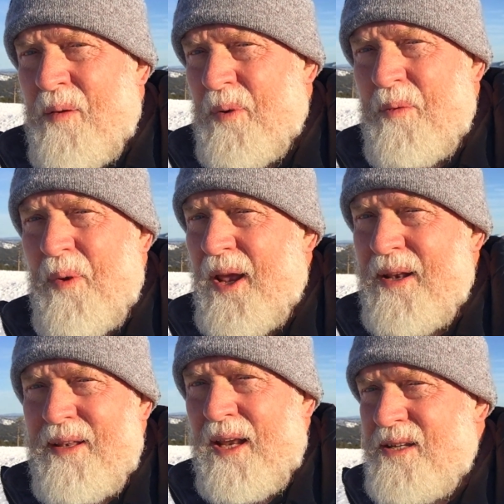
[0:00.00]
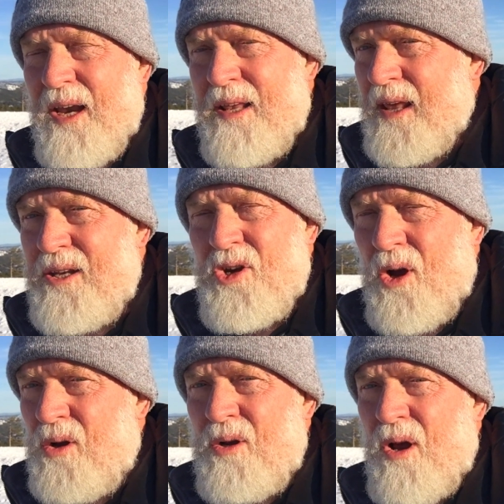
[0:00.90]
but man, they take their
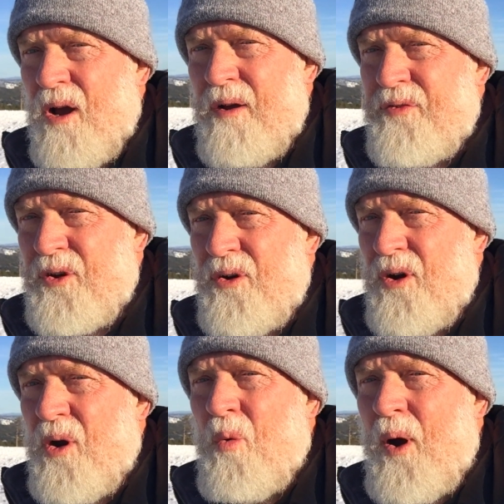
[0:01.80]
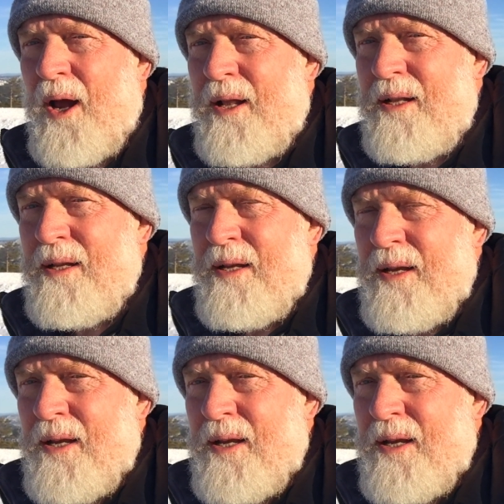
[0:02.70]
toll after a while.